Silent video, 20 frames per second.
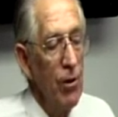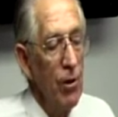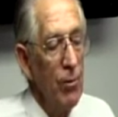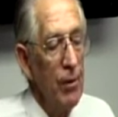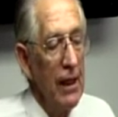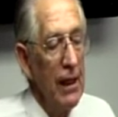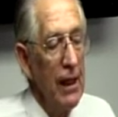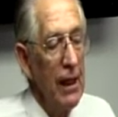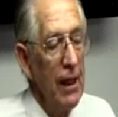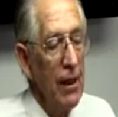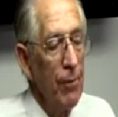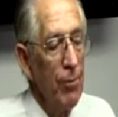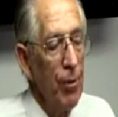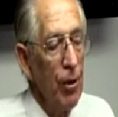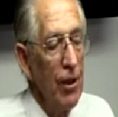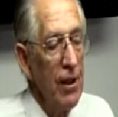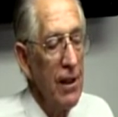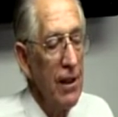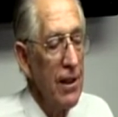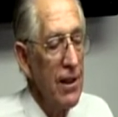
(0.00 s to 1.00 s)
you begin to
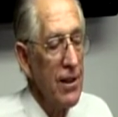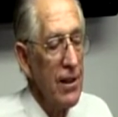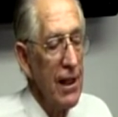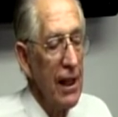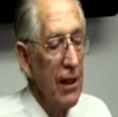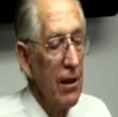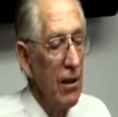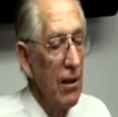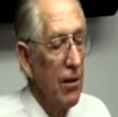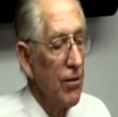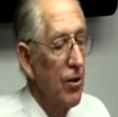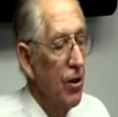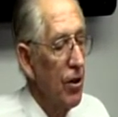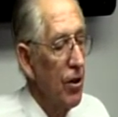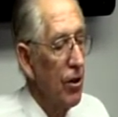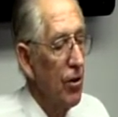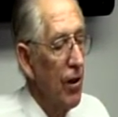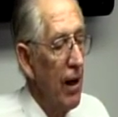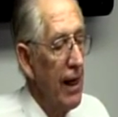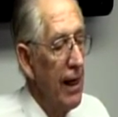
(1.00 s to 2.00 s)
put in the sickle to
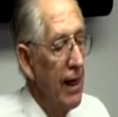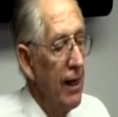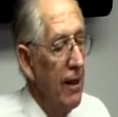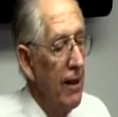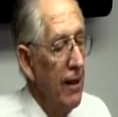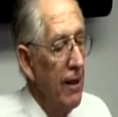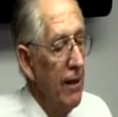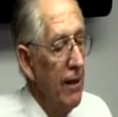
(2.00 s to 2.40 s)
the grain.